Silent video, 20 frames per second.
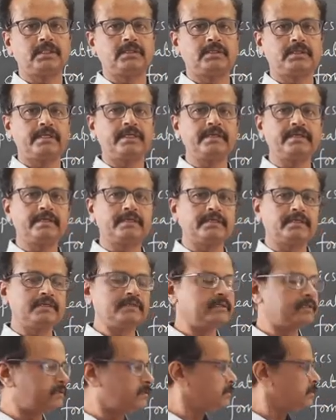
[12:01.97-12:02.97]

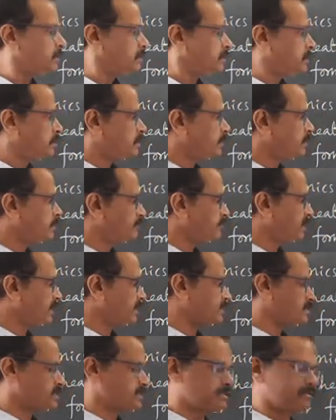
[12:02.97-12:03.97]
It
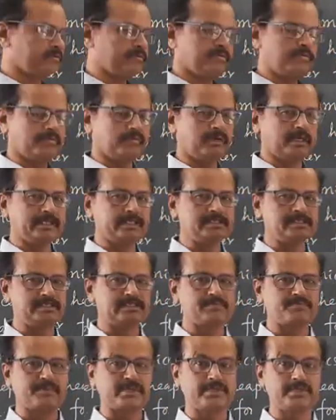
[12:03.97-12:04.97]
defines what is its
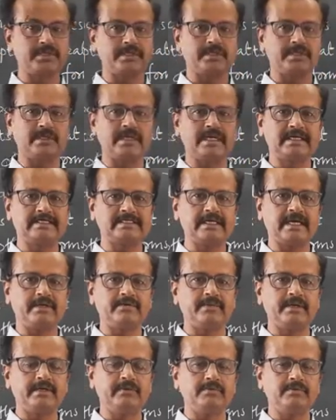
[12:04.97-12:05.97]
pressure, exact
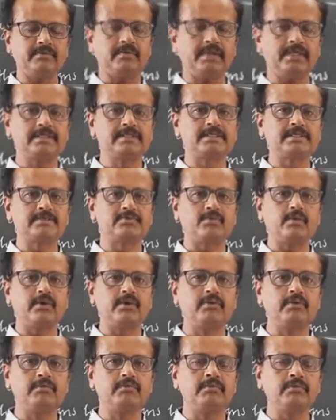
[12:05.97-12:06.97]
value, what is its
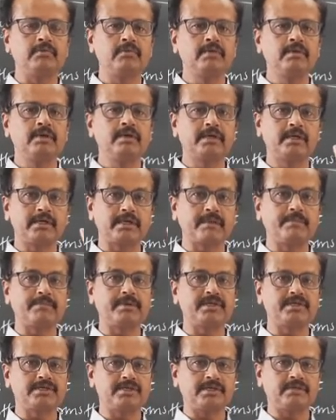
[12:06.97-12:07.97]
volume,
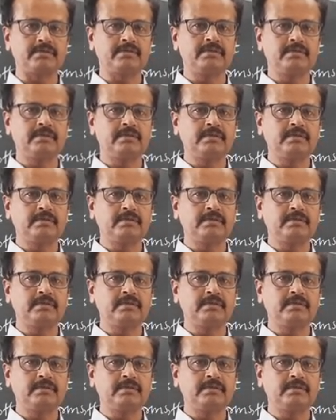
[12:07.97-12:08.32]
temperature.